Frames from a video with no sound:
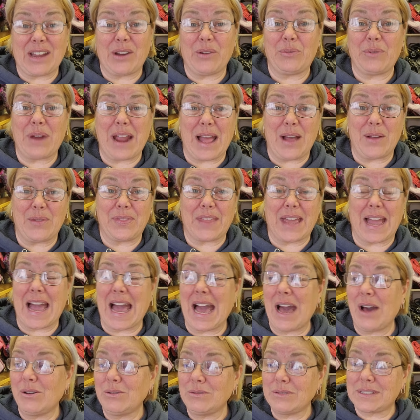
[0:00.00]
around the
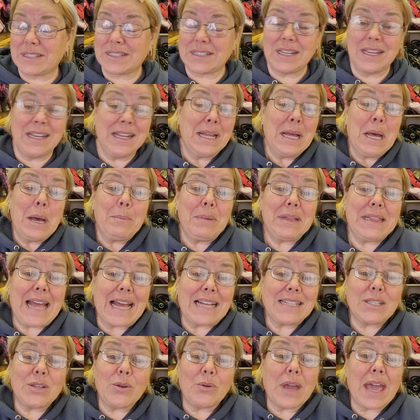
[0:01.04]
house, but
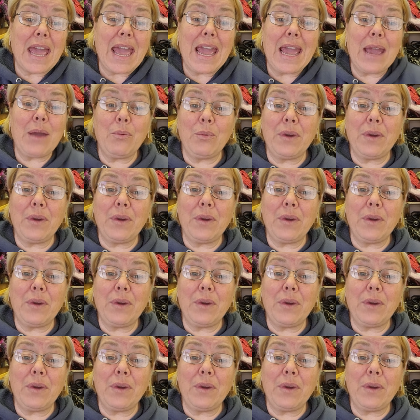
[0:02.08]
that's okay.